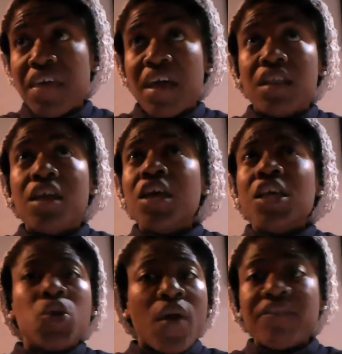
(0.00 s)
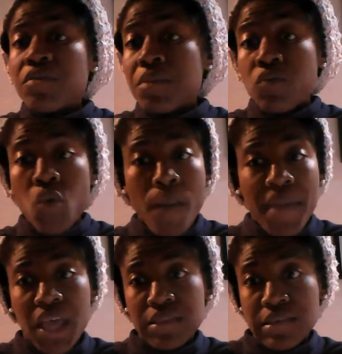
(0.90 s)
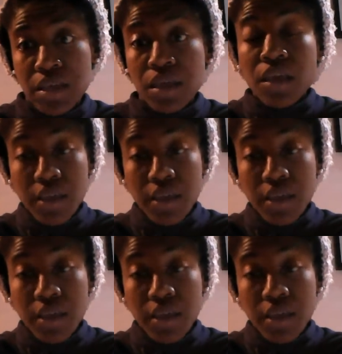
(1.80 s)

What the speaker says: that you have to be romantic.